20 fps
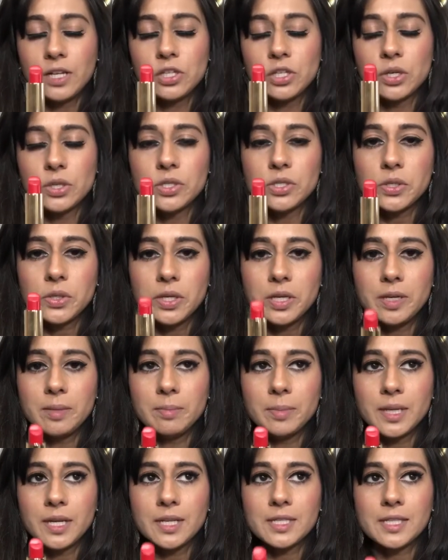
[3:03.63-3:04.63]
chose cream
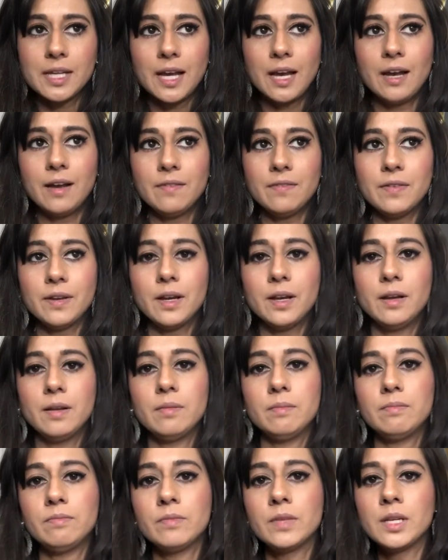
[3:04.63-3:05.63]
because I have